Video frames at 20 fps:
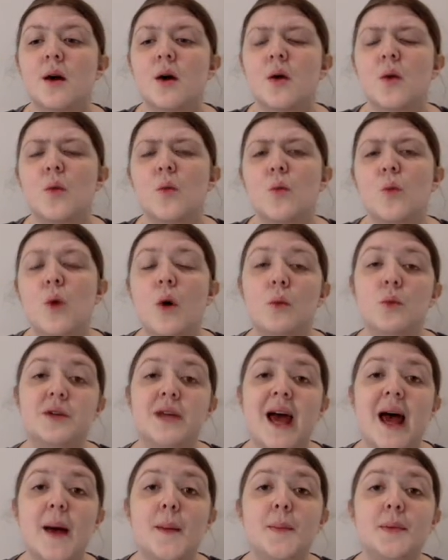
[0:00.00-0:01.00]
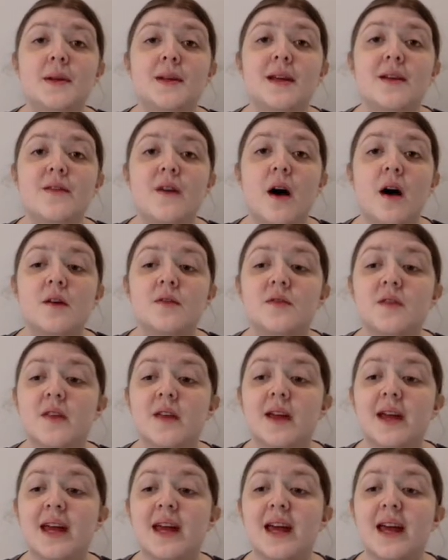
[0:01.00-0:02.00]
What would happen if after the
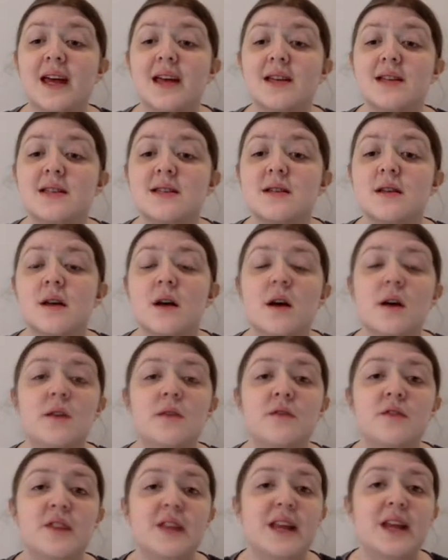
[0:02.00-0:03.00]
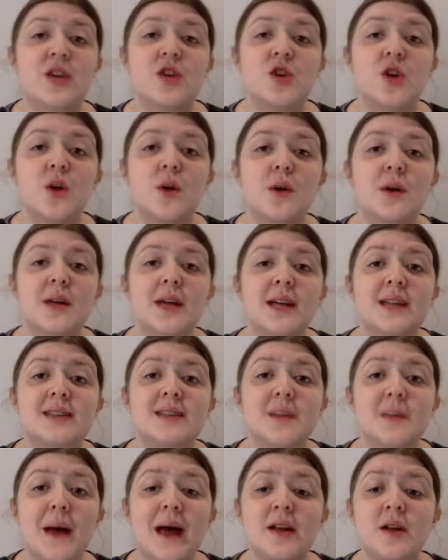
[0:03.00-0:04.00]
kiss, Felicia had kissed
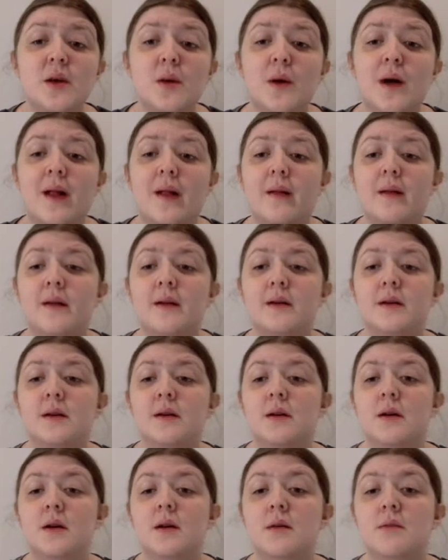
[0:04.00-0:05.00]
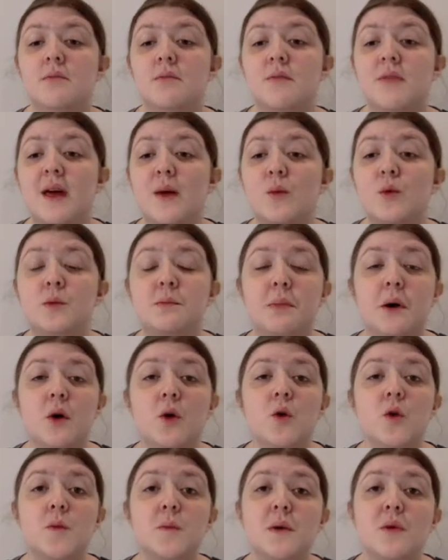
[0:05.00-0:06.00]
Emmanuel? They would
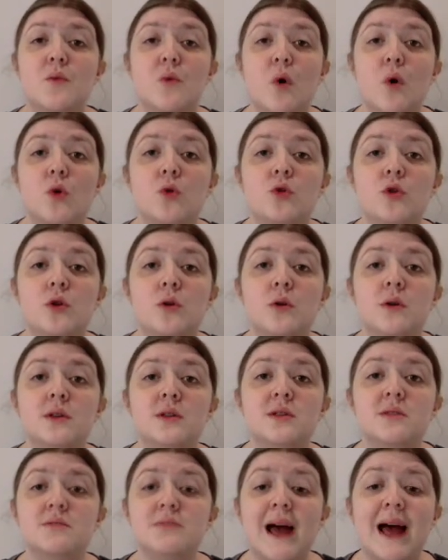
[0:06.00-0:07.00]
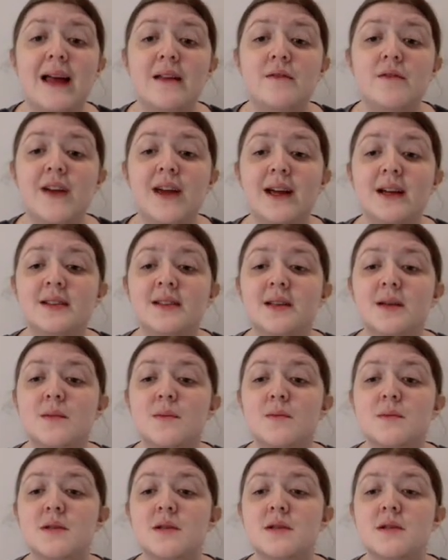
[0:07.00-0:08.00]
both be wrongdoers and
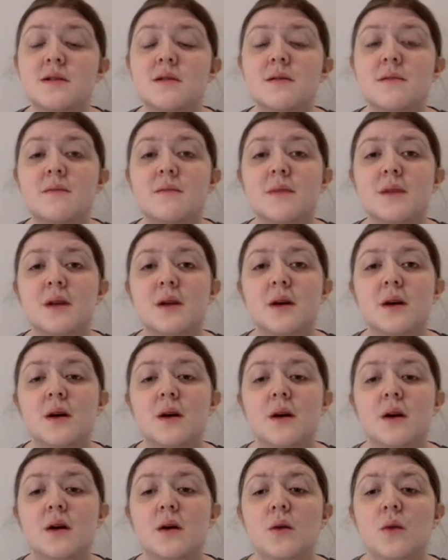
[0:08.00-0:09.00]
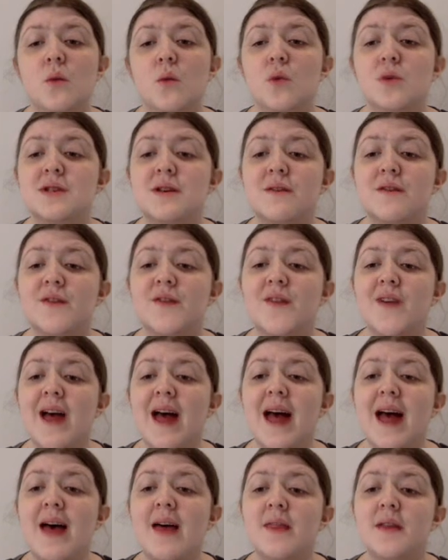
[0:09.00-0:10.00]
victims. Was it
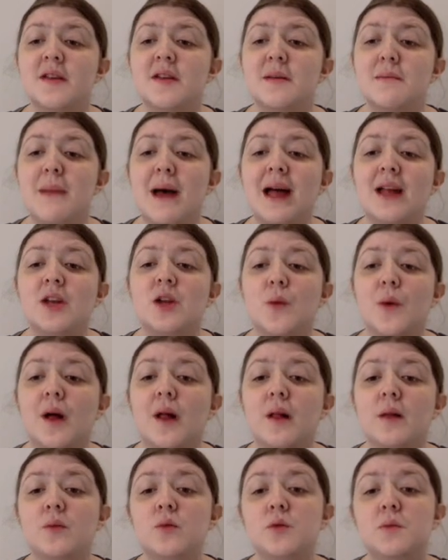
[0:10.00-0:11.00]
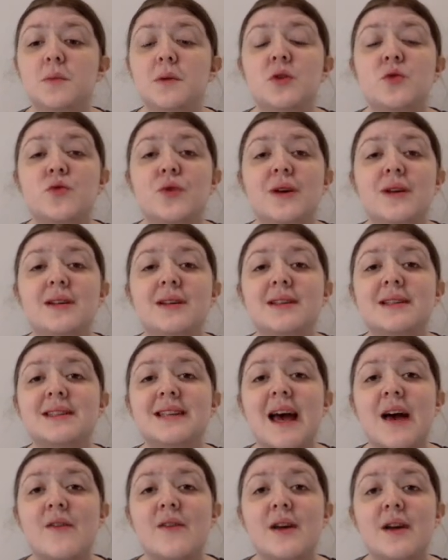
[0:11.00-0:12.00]
fair that Emmanuel would be treated as
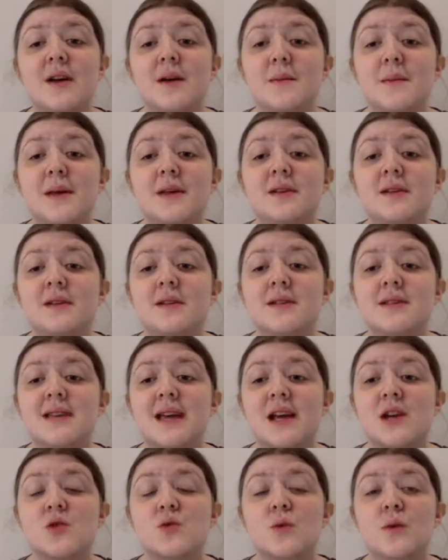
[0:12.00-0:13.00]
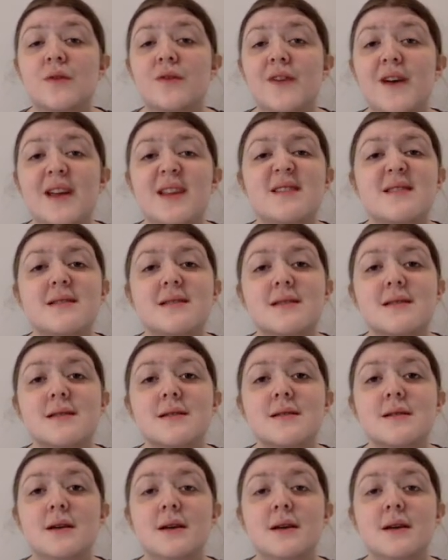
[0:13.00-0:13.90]
having committed a sexual offence,